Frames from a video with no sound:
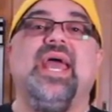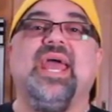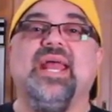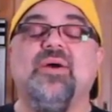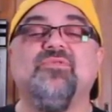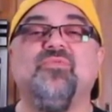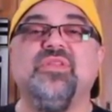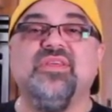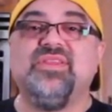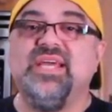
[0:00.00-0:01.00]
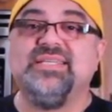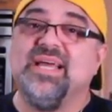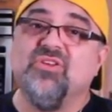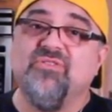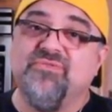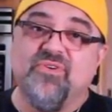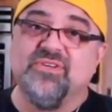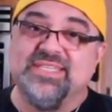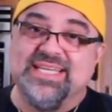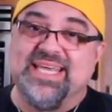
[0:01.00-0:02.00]
And that was one of the things I learned
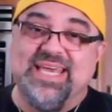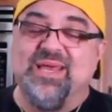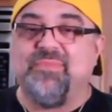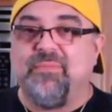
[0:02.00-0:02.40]
first as a kid.